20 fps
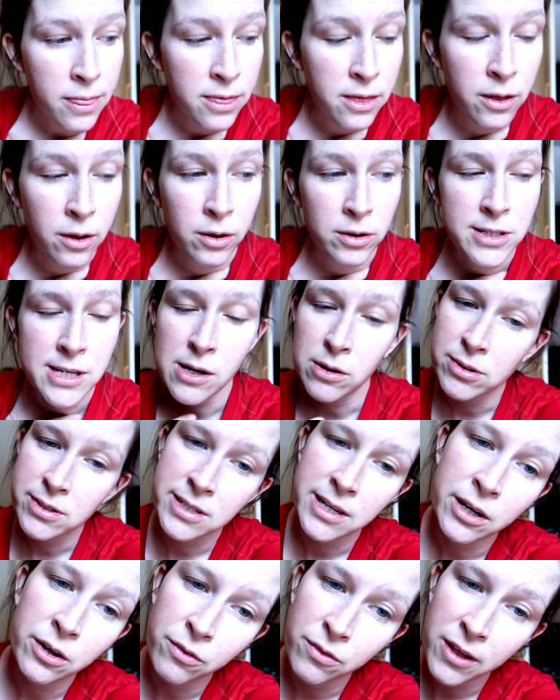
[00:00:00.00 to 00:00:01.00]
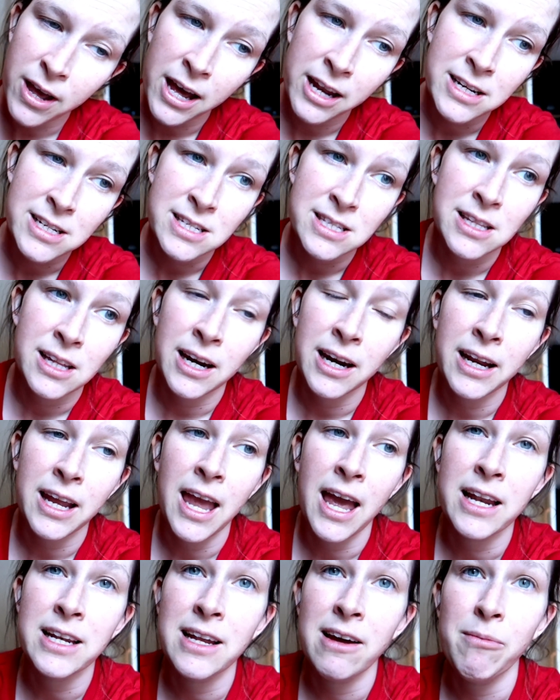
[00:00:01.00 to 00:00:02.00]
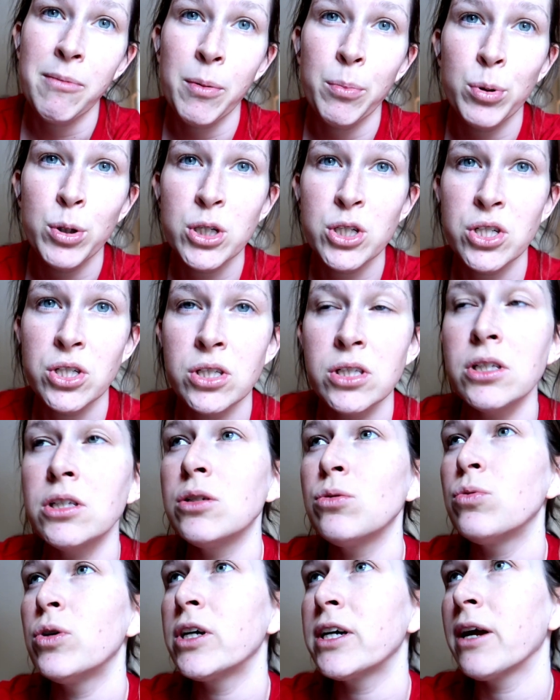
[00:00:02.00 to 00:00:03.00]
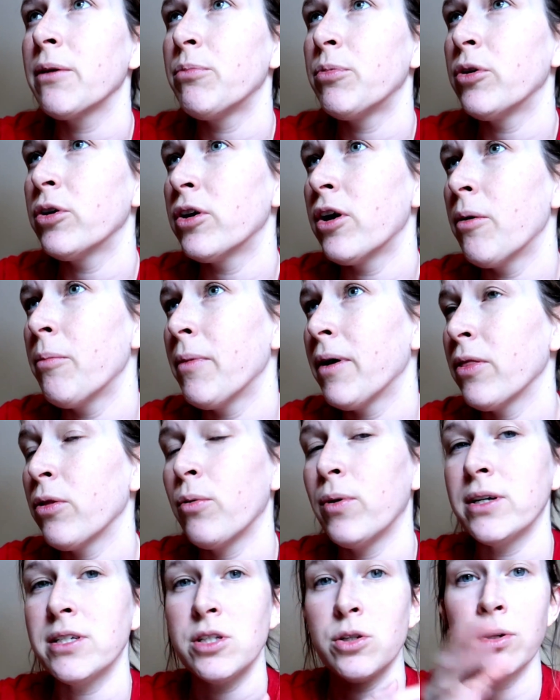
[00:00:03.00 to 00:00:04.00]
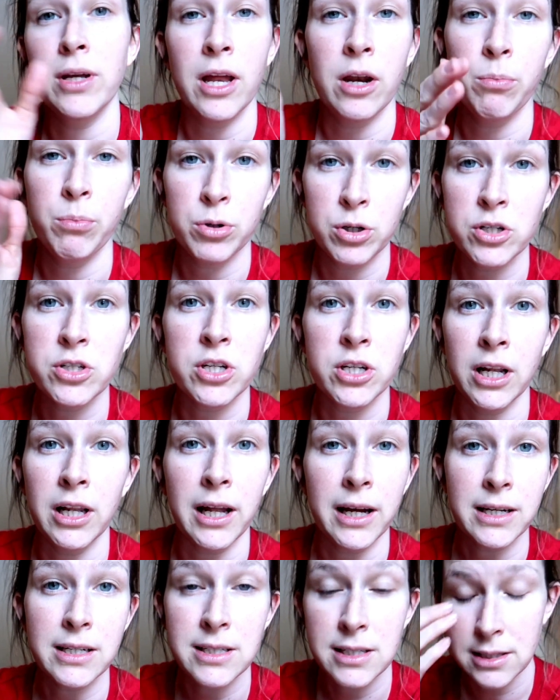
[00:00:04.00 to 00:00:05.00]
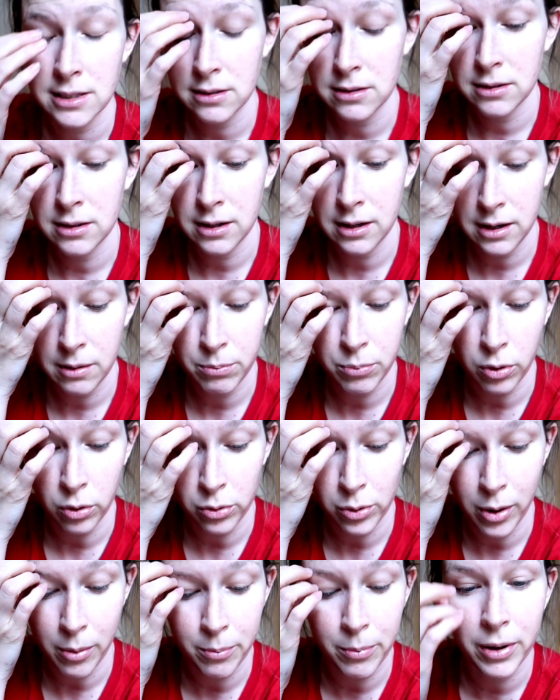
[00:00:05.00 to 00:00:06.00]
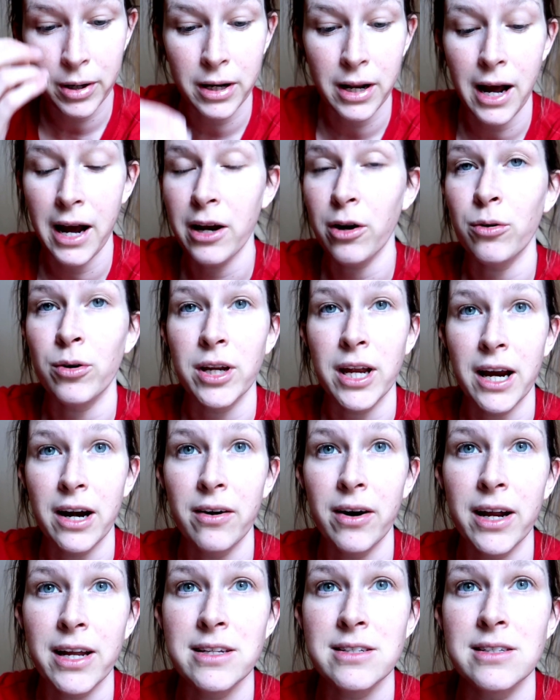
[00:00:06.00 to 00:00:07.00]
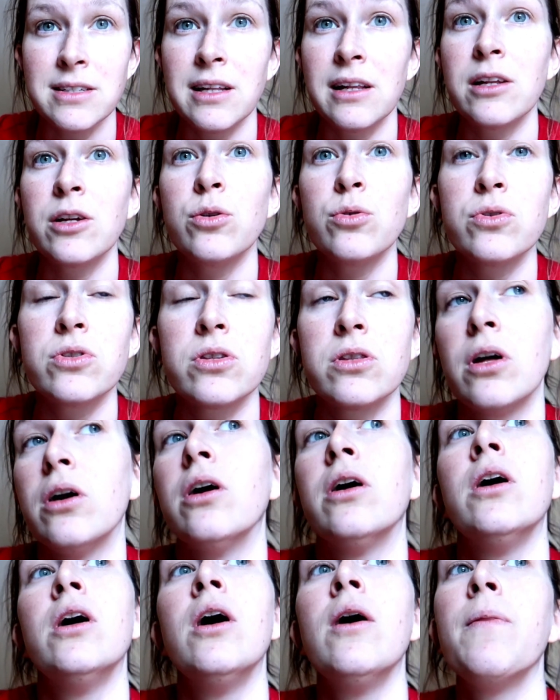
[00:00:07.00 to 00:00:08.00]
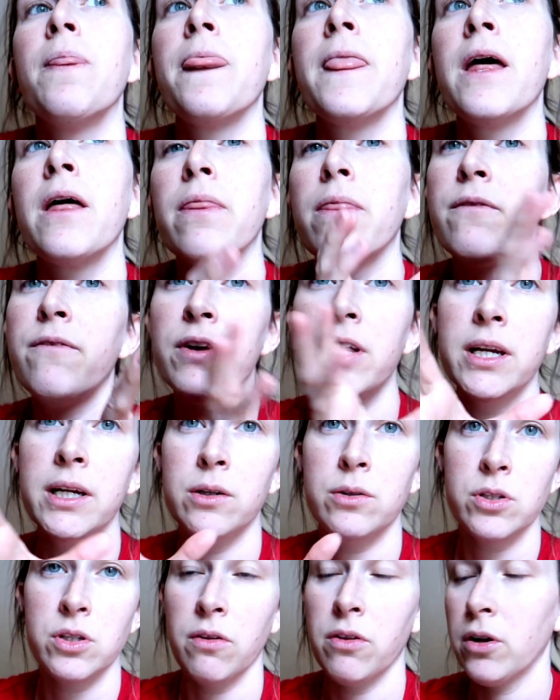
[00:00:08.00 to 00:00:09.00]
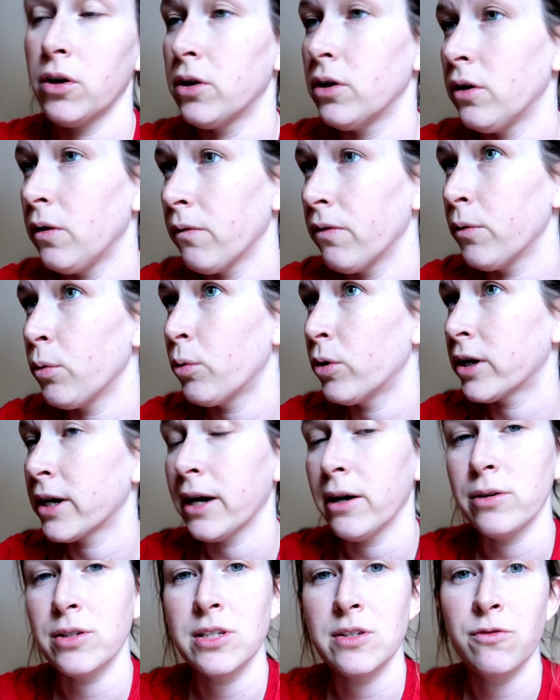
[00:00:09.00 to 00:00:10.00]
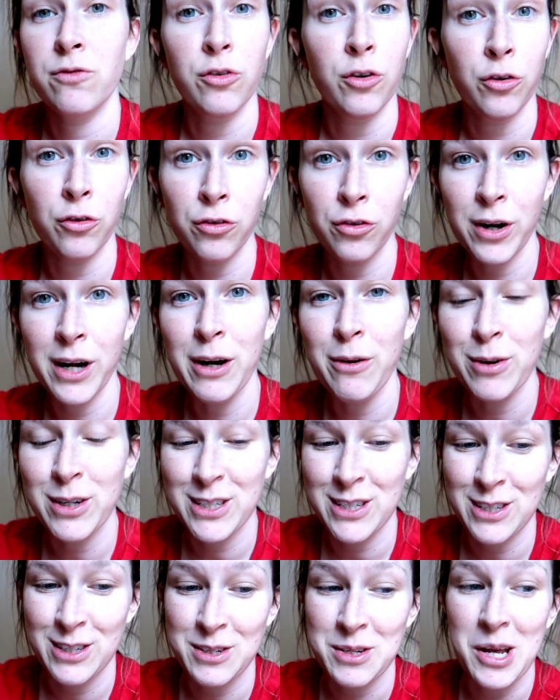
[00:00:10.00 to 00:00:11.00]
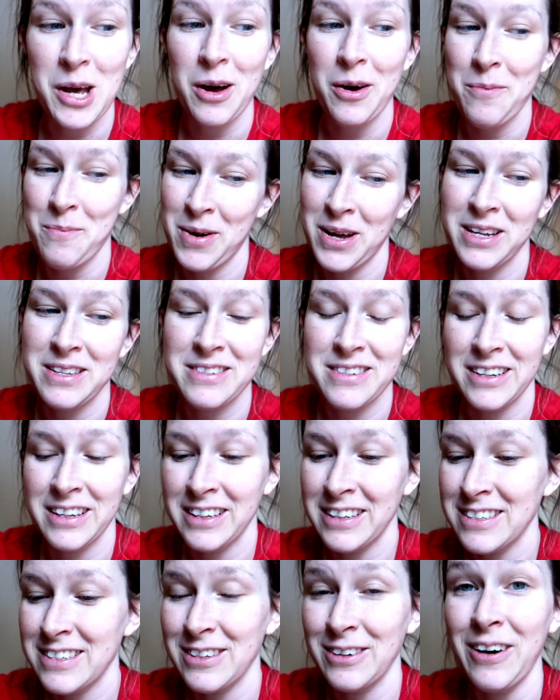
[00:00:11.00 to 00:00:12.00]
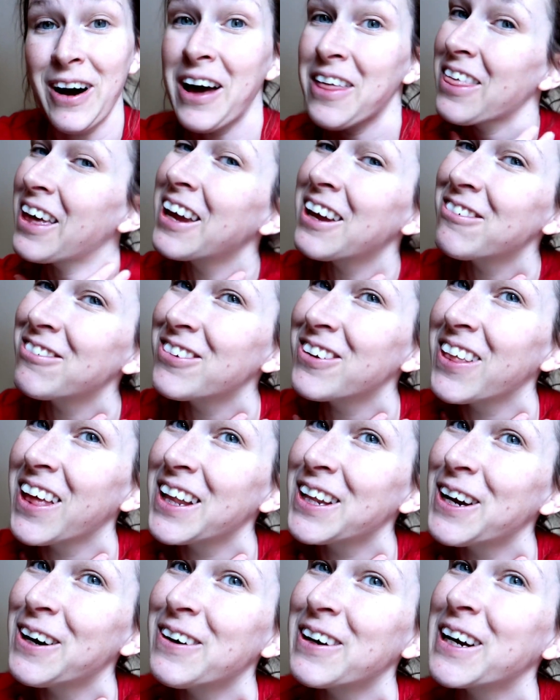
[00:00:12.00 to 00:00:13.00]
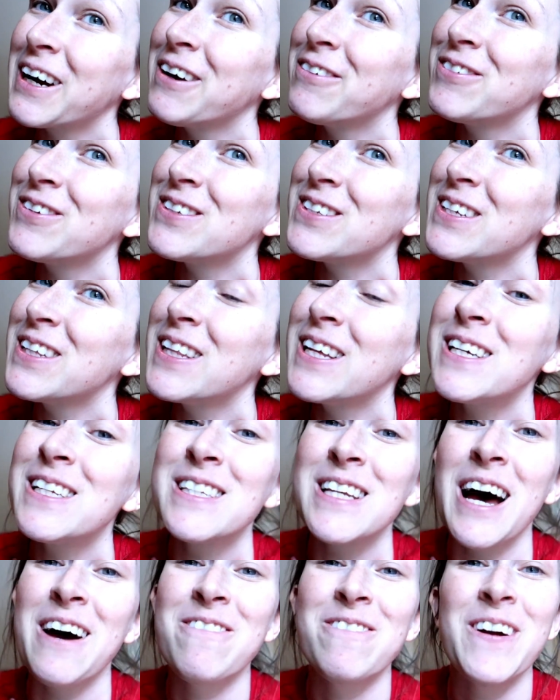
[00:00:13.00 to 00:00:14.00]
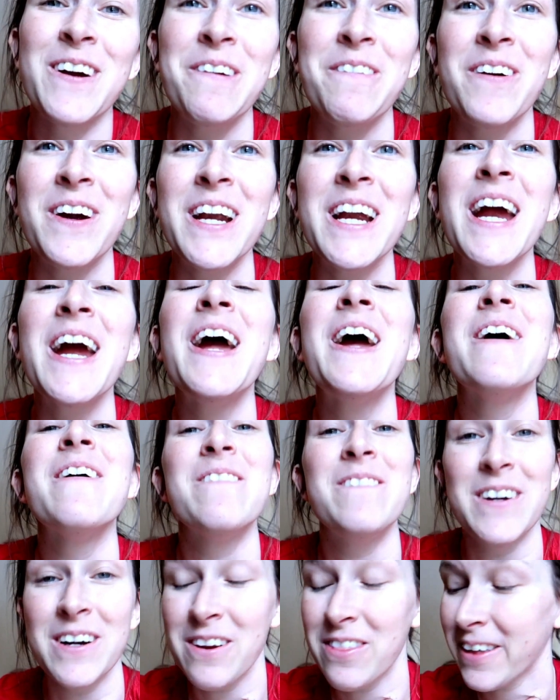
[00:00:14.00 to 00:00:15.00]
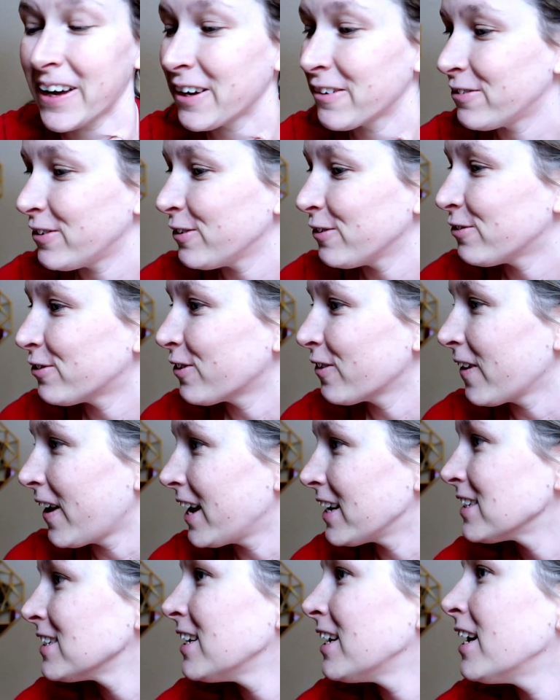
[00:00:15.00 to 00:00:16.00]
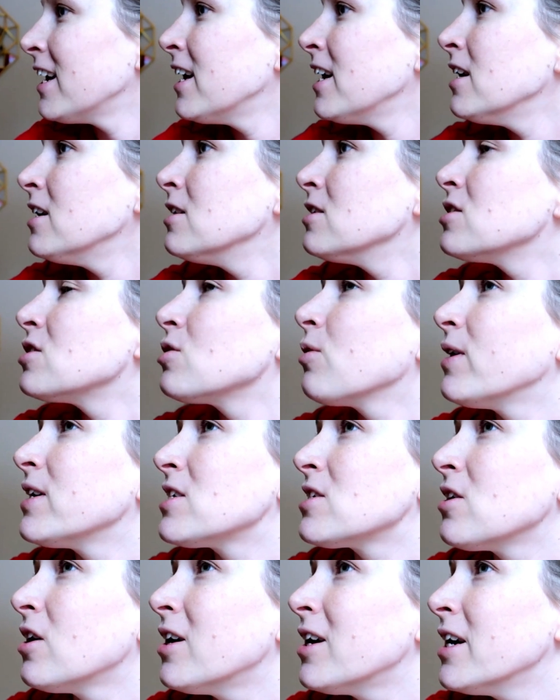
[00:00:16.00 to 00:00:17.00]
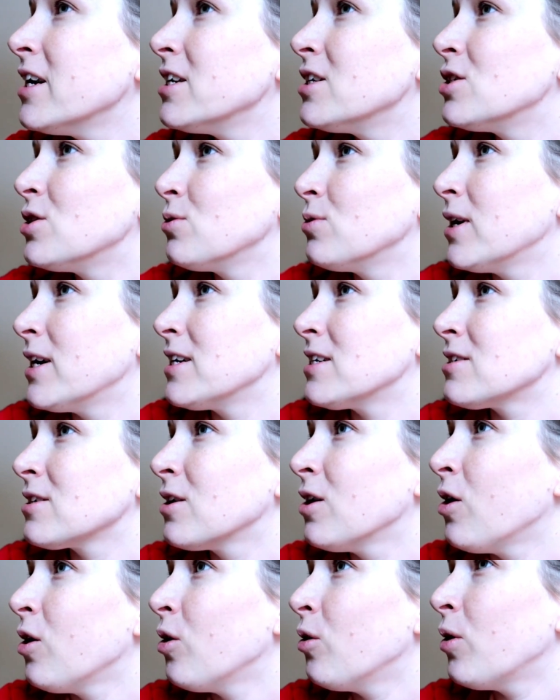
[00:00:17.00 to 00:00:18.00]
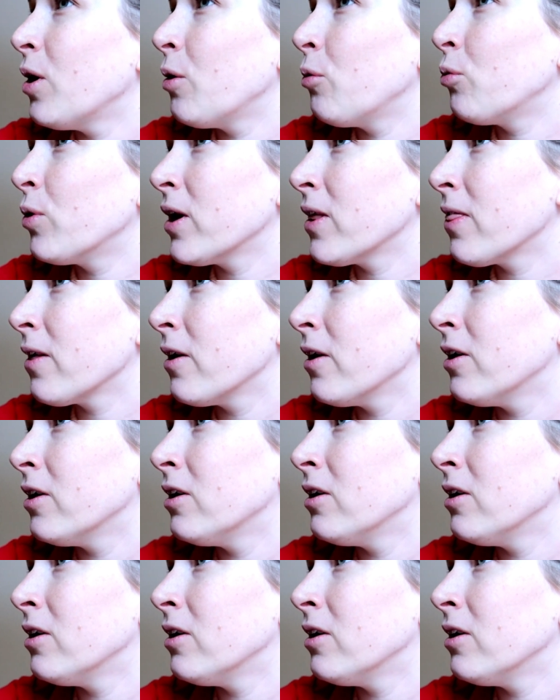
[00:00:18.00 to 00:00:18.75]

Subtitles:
The downside of that is that I can't have my personal workout program, otherwise you get a personalized program, but I don't care. I can still use the videos of the workouts for free, which is amazing. So I thank you for that, Erica. If you see this, I'm very thankful for that. So I started 2 days ago with